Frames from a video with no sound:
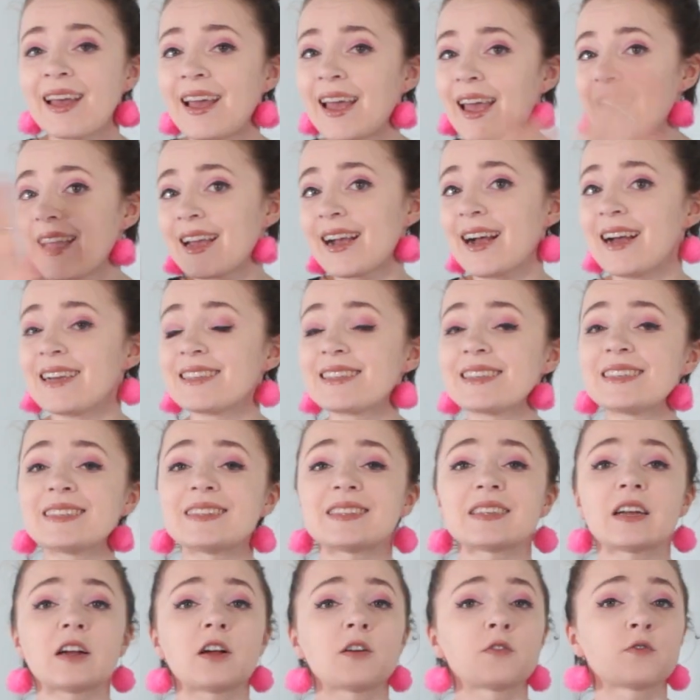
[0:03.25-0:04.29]
Hey guys, it's
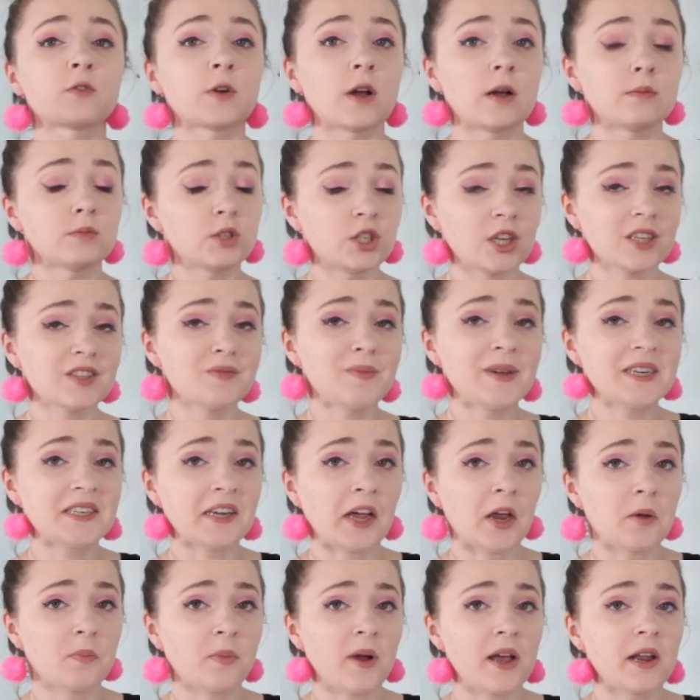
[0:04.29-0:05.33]
Sarah from Just My
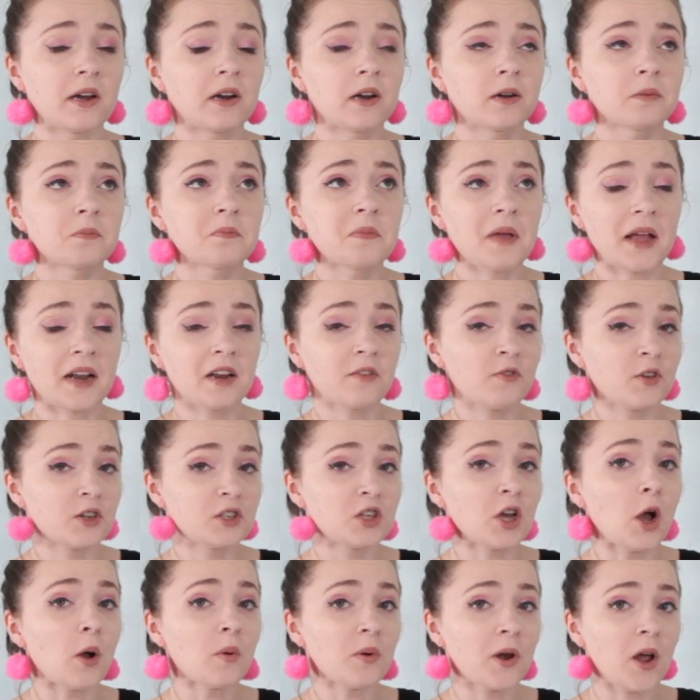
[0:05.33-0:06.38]
Typewriter, and if you
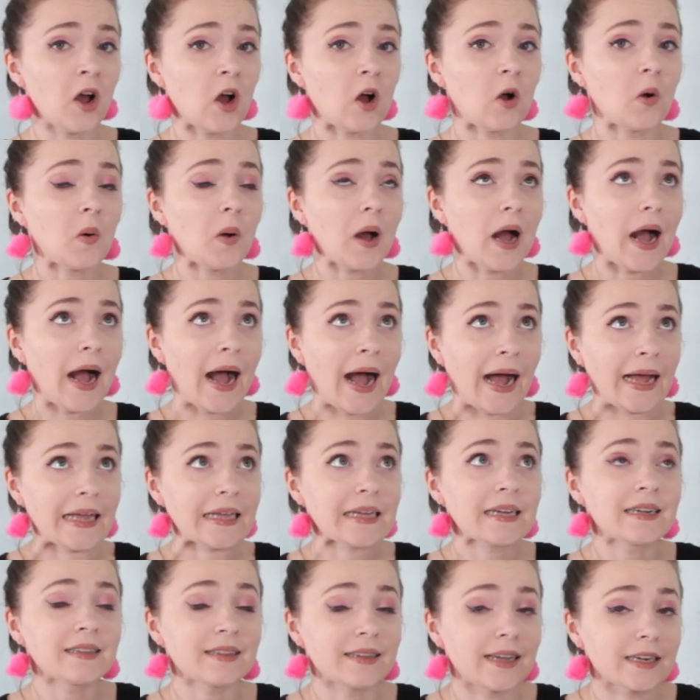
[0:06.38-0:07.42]
don't know, I
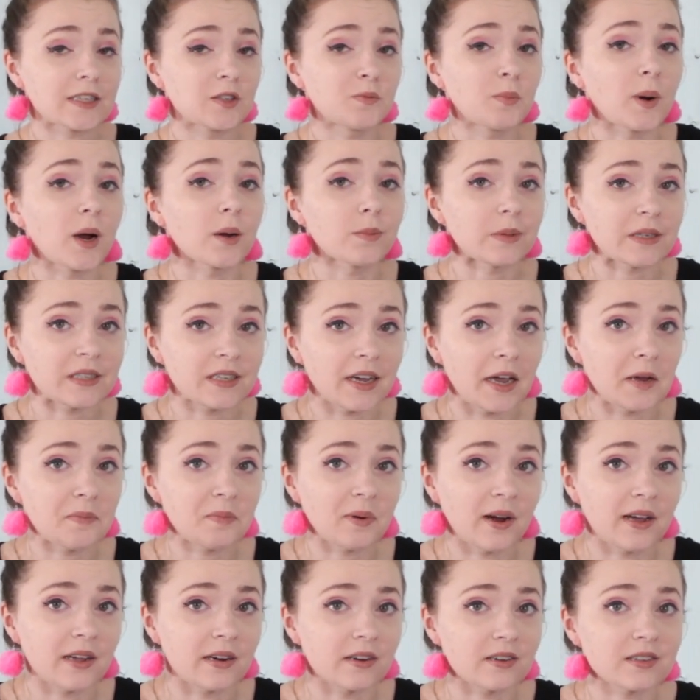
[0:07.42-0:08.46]
collect Barbie
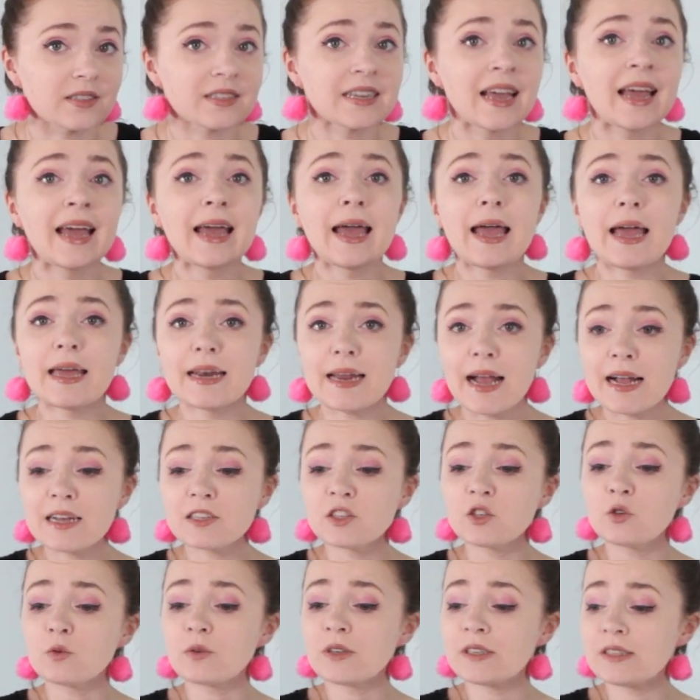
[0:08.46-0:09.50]
typewriters. And
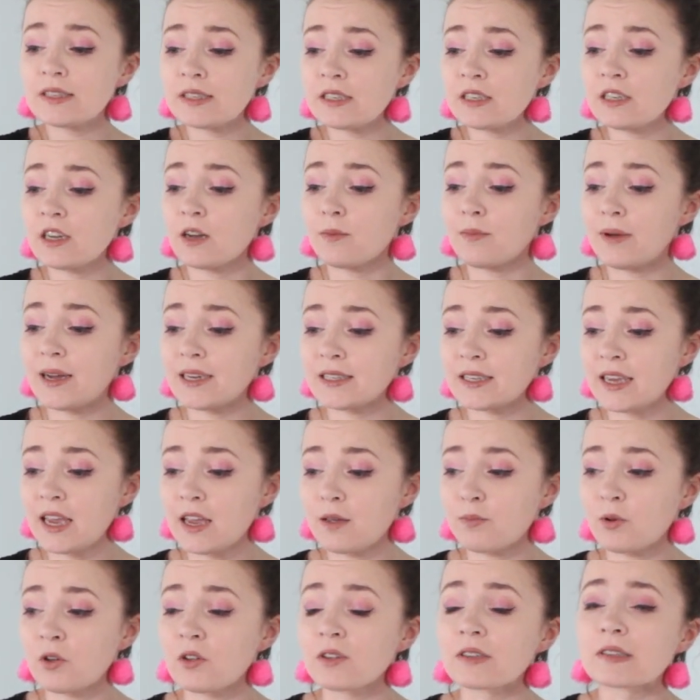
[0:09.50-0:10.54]
as you can see on my
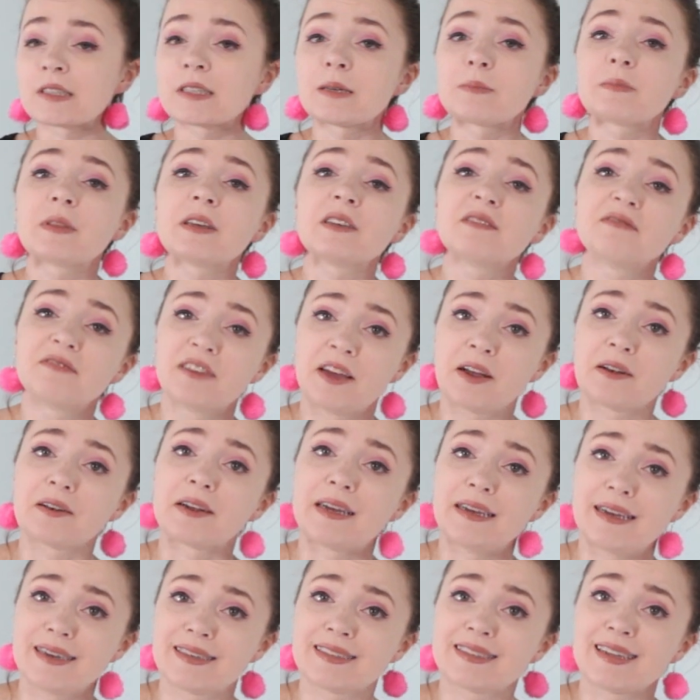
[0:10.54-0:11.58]
table, something
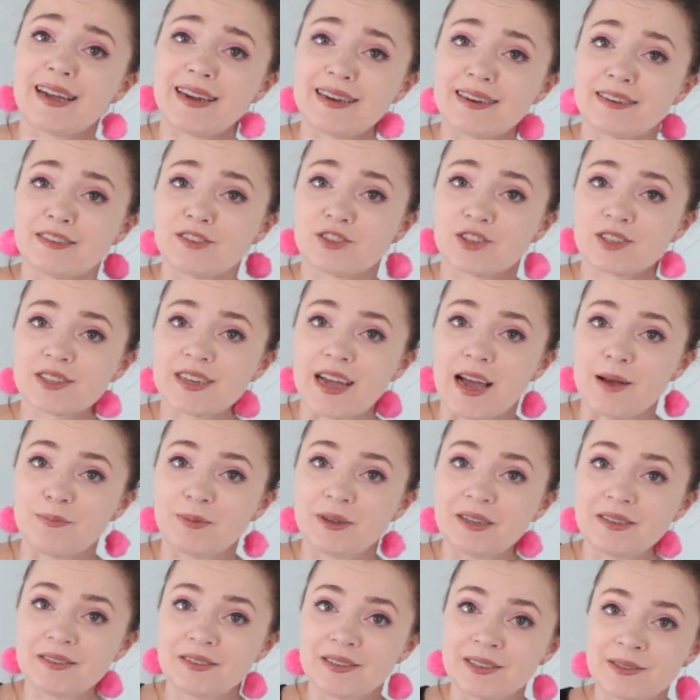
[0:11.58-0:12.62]
very exciting just
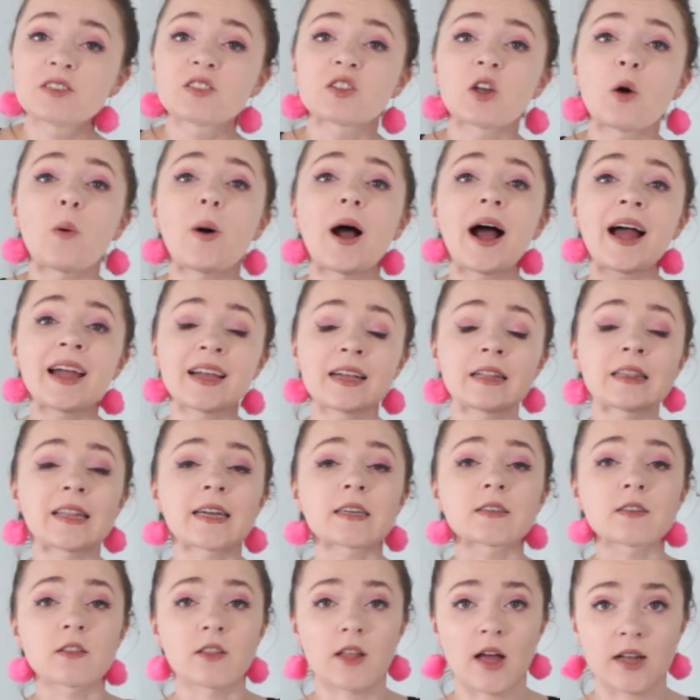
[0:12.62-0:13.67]
happened. So I
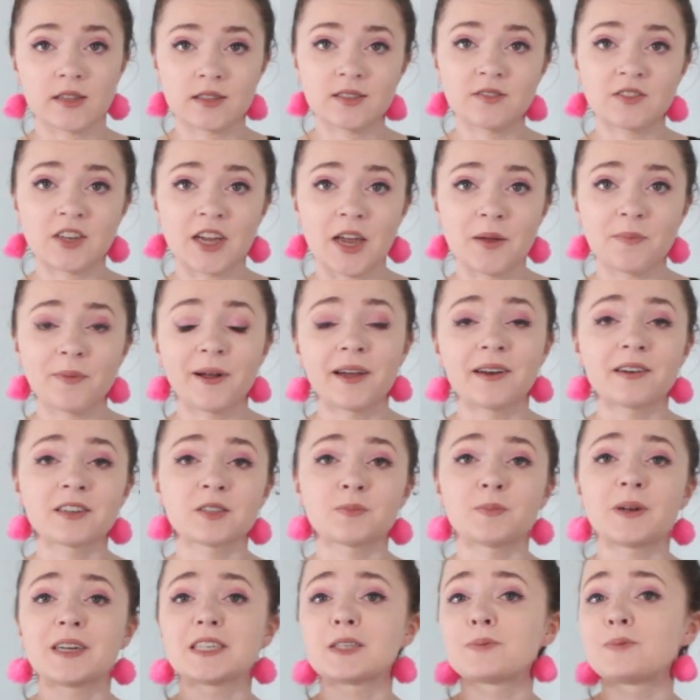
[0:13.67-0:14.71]
collect lots of typewriters,
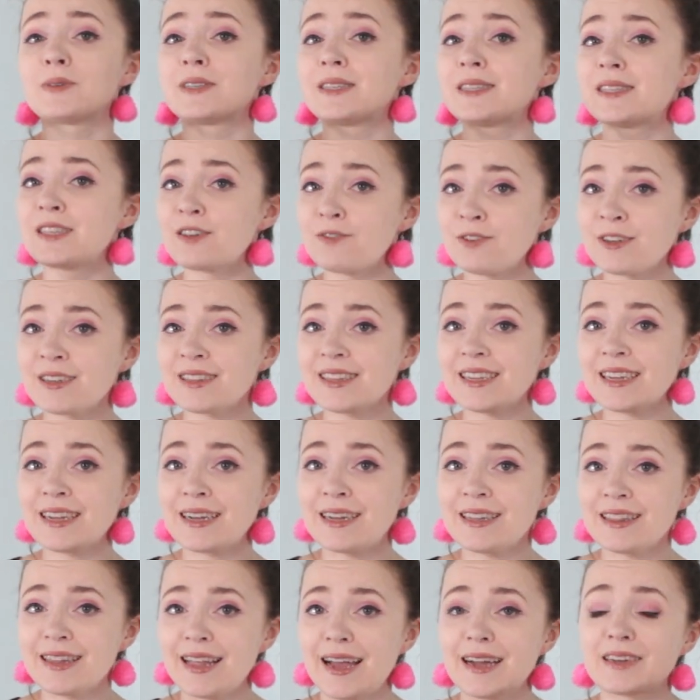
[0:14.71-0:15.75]
but I specifically
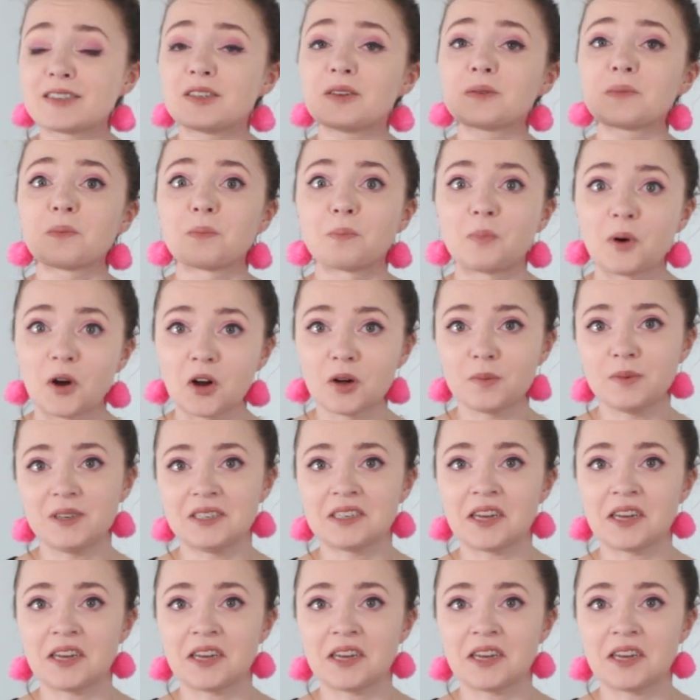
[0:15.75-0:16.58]
collect Barbie